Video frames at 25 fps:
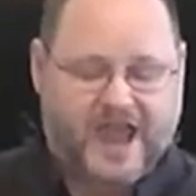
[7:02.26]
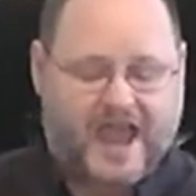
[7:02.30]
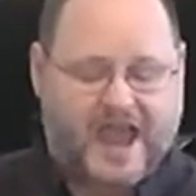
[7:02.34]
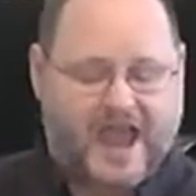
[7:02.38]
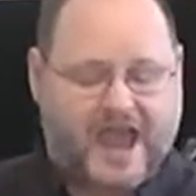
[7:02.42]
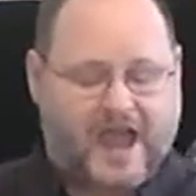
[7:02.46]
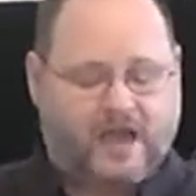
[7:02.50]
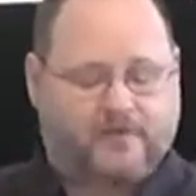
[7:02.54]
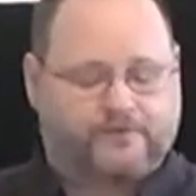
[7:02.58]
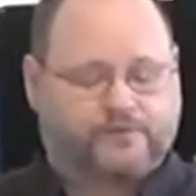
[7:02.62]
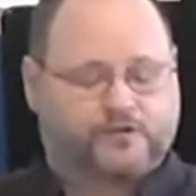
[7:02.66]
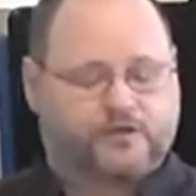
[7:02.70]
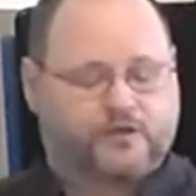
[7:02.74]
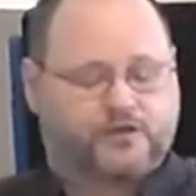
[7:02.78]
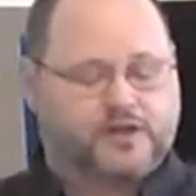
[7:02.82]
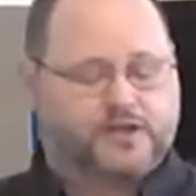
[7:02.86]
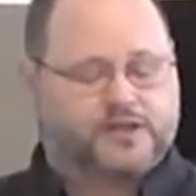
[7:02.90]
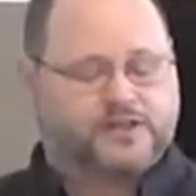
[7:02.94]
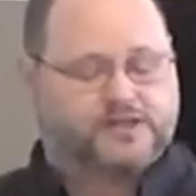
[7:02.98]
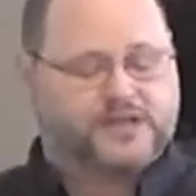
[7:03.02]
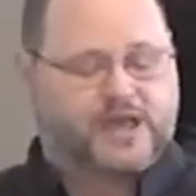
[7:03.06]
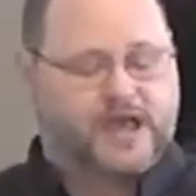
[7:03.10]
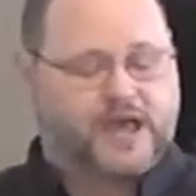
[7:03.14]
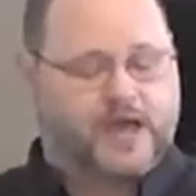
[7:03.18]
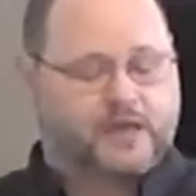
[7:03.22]
after
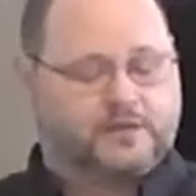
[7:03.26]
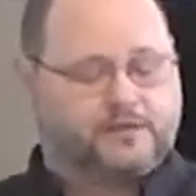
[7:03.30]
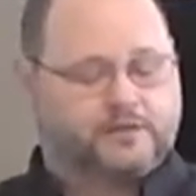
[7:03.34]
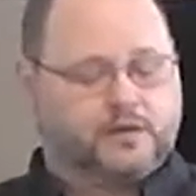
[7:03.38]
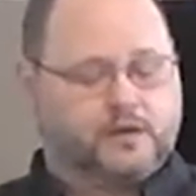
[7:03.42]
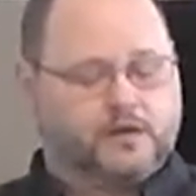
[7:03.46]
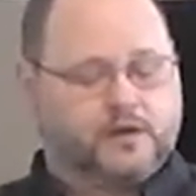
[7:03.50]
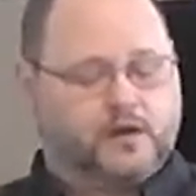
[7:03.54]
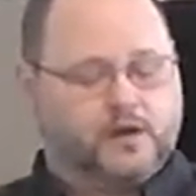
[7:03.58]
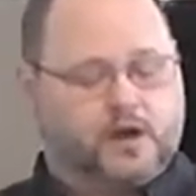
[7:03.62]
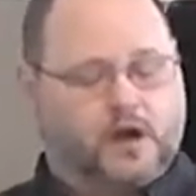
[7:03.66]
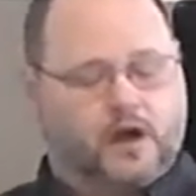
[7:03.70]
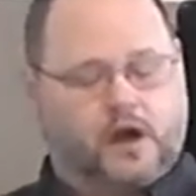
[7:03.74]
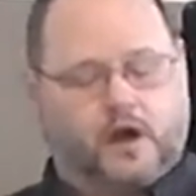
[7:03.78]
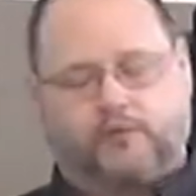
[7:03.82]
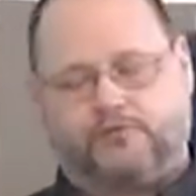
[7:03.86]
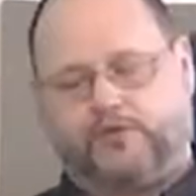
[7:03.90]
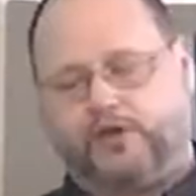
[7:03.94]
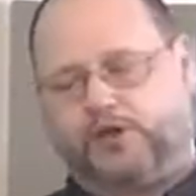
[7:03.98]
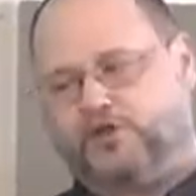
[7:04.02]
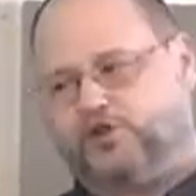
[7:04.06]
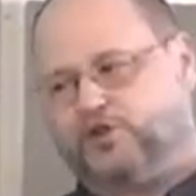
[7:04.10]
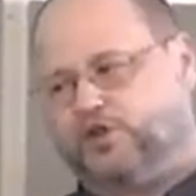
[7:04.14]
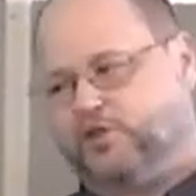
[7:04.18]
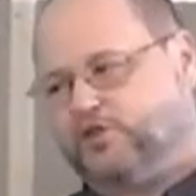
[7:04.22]
the death of
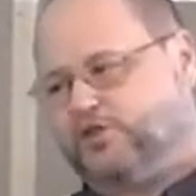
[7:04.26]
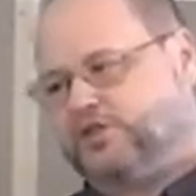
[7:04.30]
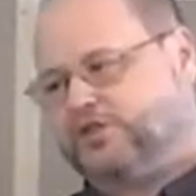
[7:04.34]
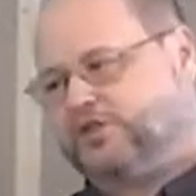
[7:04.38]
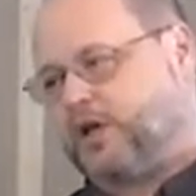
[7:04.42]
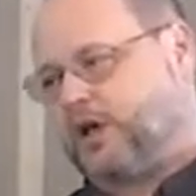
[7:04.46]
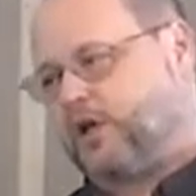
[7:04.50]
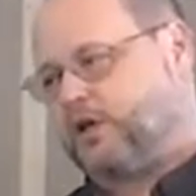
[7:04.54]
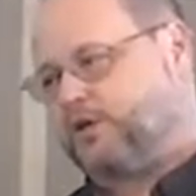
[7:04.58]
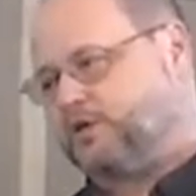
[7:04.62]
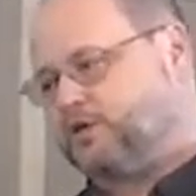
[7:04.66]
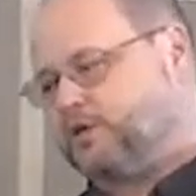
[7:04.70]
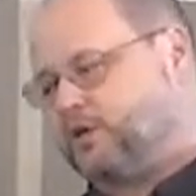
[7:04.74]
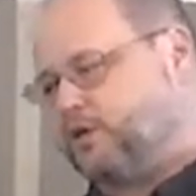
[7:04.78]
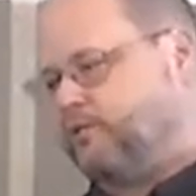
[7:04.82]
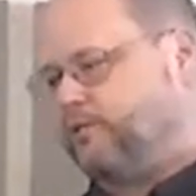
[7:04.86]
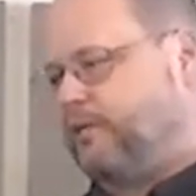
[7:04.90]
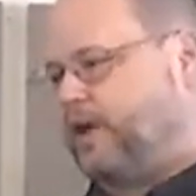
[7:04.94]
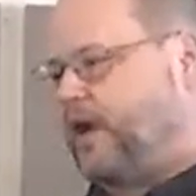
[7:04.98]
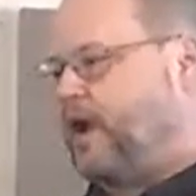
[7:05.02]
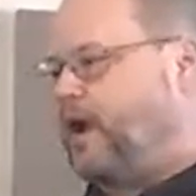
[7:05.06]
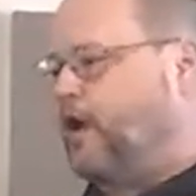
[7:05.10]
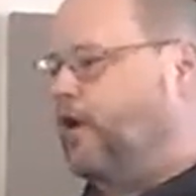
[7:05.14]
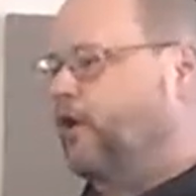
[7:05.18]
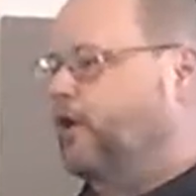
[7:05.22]
the two sons
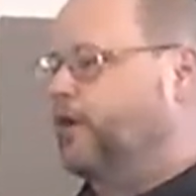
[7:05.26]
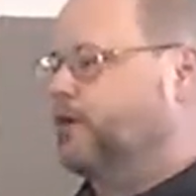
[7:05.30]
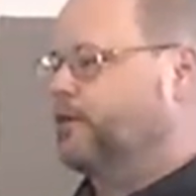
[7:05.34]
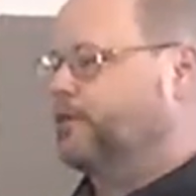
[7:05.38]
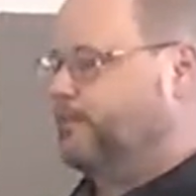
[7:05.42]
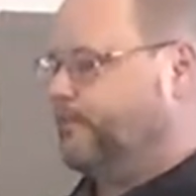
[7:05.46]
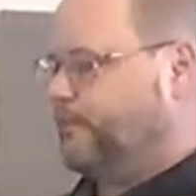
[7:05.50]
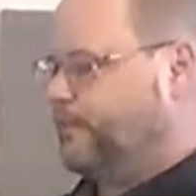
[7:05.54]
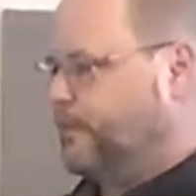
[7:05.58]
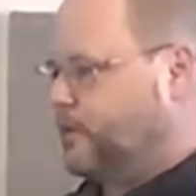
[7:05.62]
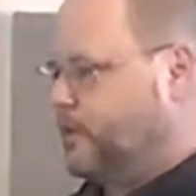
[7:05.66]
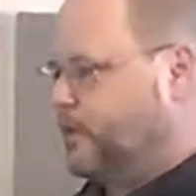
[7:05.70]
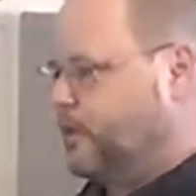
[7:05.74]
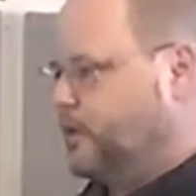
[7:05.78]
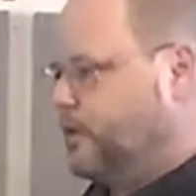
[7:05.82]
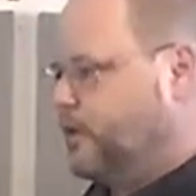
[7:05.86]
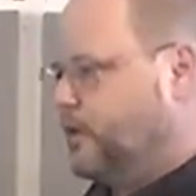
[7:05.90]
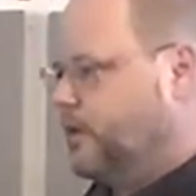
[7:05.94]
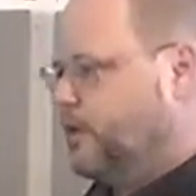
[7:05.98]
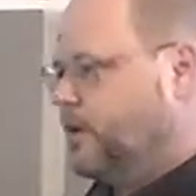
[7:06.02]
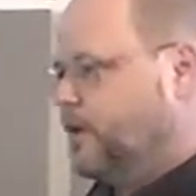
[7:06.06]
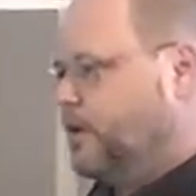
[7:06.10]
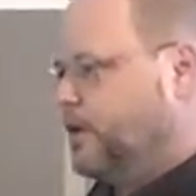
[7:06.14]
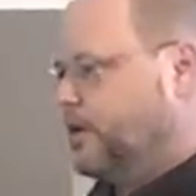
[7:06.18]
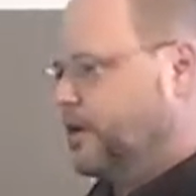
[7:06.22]
of Aaron.
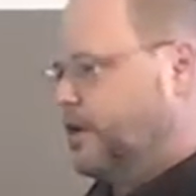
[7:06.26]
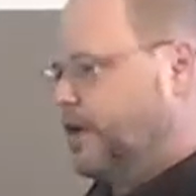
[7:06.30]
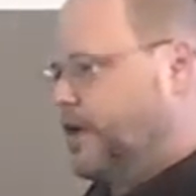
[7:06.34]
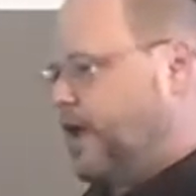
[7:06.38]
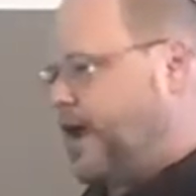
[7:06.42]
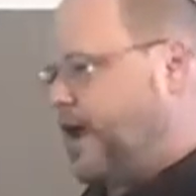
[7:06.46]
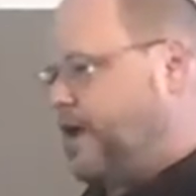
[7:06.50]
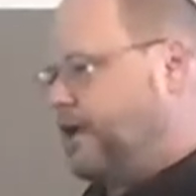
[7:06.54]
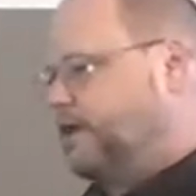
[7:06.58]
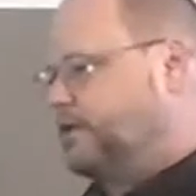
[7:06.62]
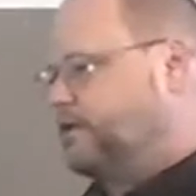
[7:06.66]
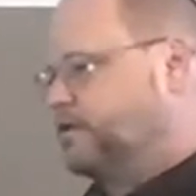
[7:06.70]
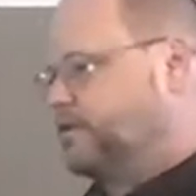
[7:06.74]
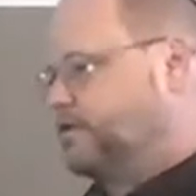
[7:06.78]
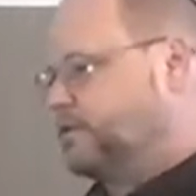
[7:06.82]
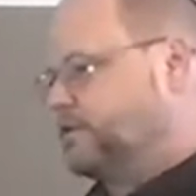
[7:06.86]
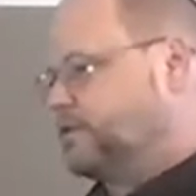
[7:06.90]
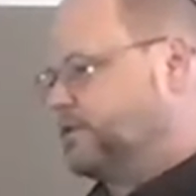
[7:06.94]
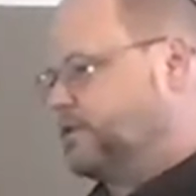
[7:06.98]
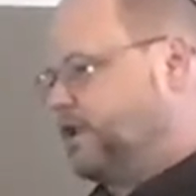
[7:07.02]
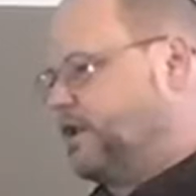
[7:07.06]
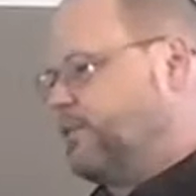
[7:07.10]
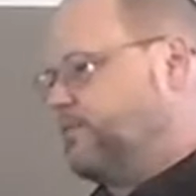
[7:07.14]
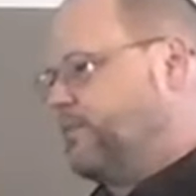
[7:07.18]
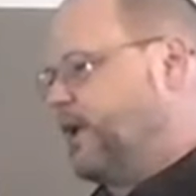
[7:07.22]
Okay, does,
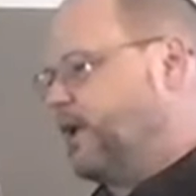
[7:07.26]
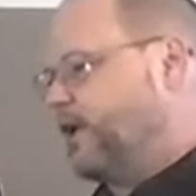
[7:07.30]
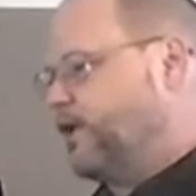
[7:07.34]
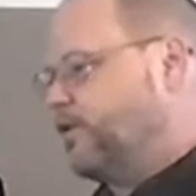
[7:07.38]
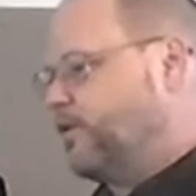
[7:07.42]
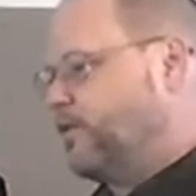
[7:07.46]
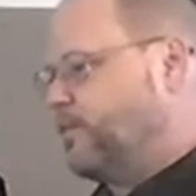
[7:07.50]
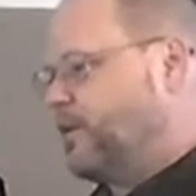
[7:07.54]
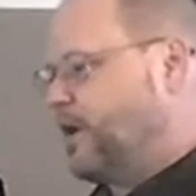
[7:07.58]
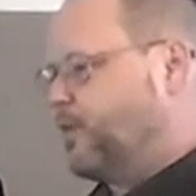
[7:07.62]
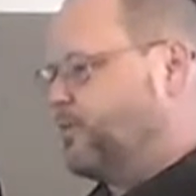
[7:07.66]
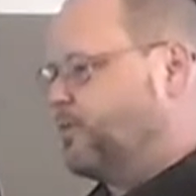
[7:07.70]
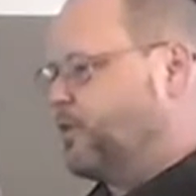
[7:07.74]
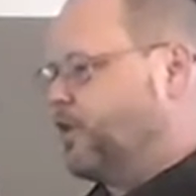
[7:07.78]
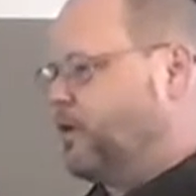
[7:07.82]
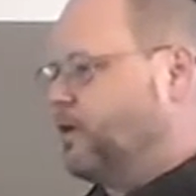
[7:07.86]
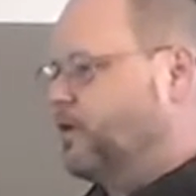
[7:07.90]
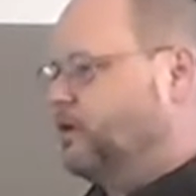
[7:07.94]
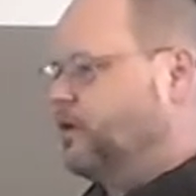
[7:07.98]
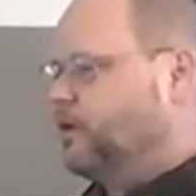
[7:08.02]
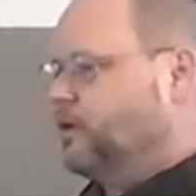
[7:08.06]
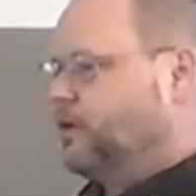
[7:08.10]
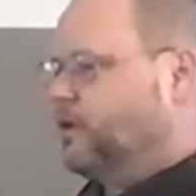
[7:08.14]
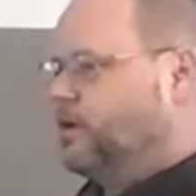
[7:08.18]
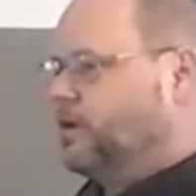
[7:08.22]
does anybody
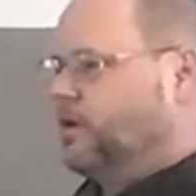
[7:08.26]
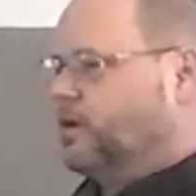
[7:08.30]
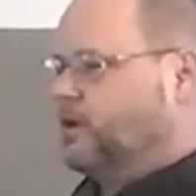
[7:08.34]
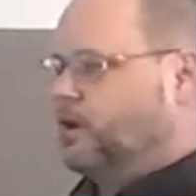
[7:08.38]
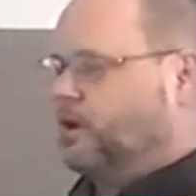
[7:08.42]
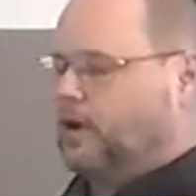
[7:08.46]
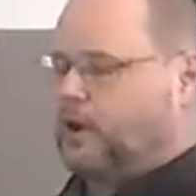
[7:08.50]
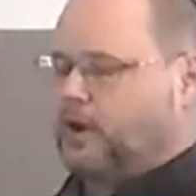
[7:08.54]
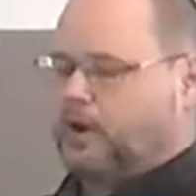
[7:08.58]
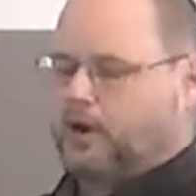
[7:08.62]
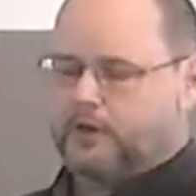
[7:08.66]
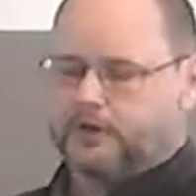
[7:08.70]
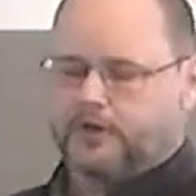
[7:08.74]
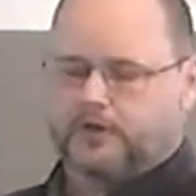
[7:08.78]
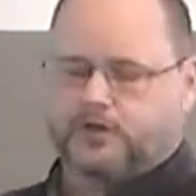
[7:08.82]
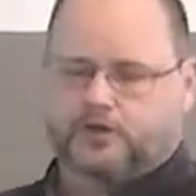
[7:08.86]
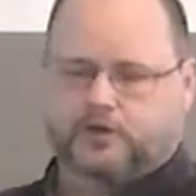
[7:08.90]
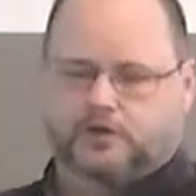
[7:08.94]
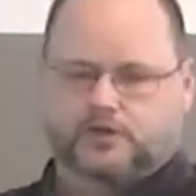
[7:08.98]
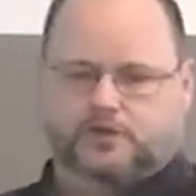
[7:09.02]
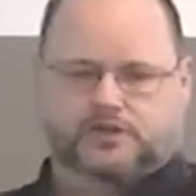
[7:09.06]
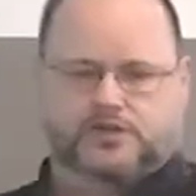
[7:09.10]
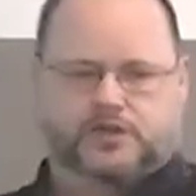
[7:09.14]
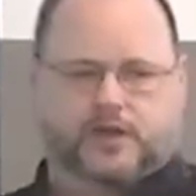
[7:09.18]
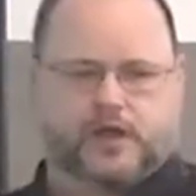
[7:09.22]
remember uh, the
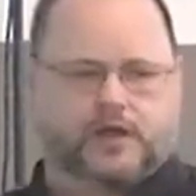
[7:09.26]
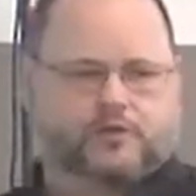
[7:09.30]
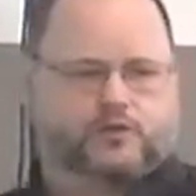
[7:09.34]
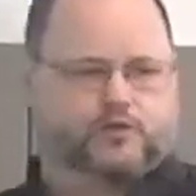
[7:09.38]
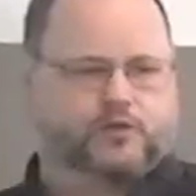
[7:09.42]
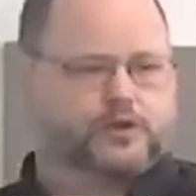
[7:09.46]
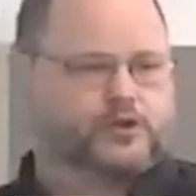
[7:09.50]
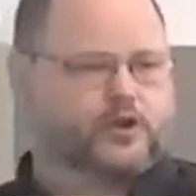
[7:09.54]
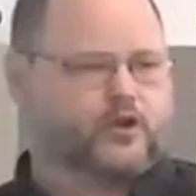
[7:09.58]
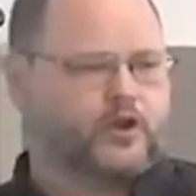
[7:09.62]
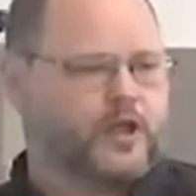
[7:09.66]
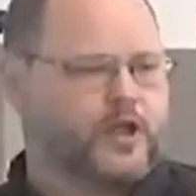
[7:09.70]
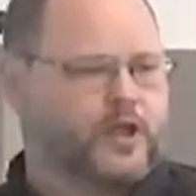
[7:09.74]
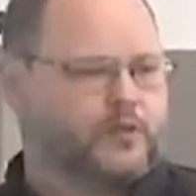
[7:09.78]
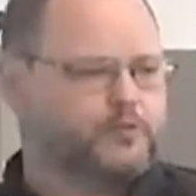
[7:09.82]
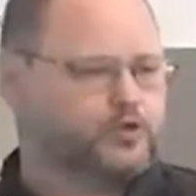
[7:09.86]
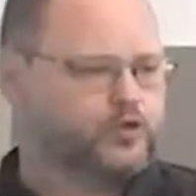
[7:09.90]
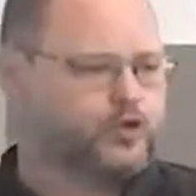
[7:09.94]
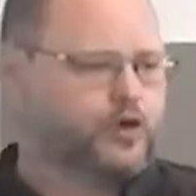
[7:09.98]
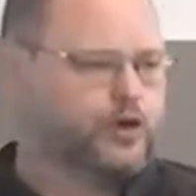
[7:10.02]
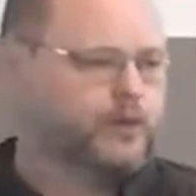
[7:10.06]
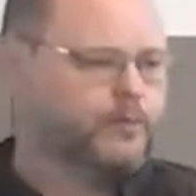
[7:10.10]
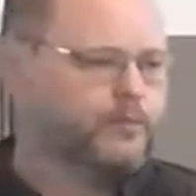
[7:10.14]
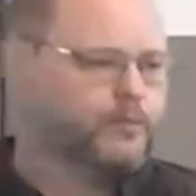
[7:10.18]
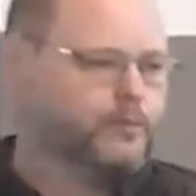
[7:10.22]
two sons, what their names
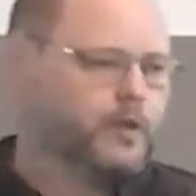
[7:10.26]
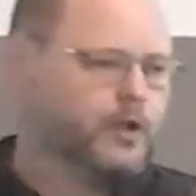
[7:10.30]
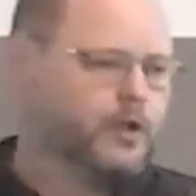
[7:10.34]
were?